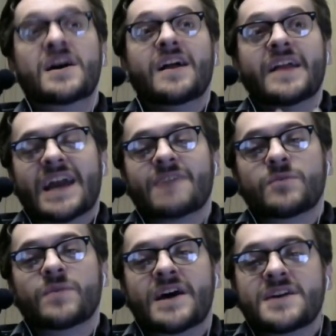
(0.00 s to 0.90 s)
like,
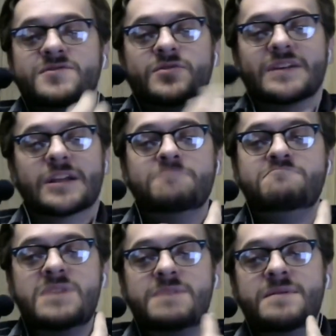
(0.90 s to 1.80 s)
everyone has their little
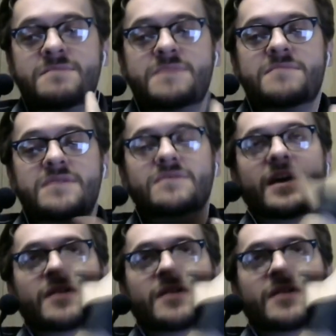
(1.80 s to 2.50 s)
me, me, me, me, like,